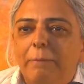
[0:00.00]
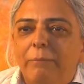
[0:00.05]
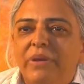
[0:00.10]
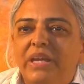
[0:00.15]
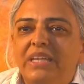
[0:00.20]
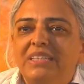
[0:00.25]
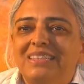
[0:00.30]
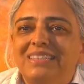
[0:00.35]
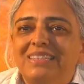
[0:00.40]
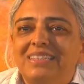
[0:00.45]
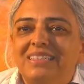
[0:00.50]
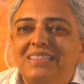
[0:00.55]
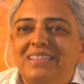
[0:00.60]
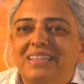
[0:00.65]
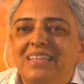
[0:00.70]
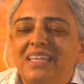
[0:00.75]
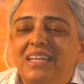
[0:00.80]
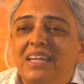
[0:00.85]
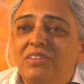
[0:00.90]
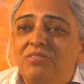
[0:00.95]
But
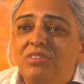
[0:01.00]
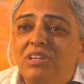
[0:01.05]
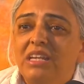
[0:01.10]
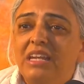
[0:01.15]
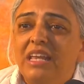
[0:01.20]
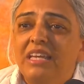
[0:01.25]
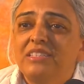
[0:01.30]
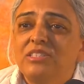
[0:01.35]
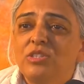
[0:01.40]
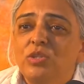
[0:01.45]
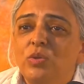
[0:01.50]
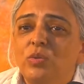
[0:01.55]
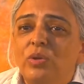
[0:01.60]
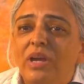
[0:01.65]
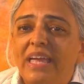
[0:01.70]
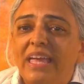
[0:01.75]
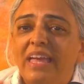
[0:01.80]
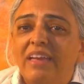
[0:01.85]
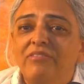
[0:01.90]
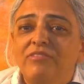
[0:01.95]
then I realized, no,
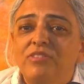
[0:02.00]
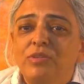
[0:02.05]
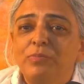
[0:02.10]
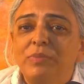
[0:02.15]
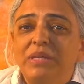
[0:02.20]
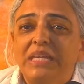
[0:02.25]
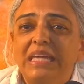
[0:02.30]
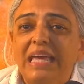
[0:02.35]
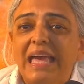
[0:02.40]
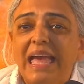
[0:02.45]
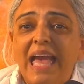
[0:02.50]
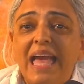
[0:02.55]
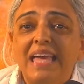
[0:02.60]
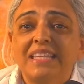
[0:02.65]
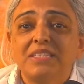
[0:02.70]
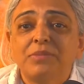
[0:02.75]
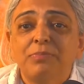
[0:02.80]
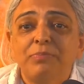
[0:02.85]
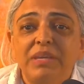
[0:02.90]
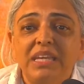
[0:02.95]
I have to be
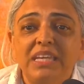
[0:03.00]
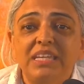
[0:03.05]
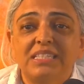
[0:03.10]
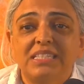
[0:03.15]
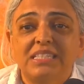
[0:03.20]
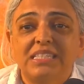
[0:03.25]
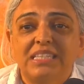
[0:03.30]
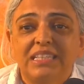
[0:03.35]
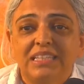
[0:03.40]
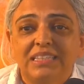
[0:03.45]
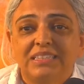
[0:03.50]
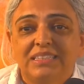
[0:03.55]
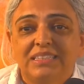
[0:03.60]
at peace.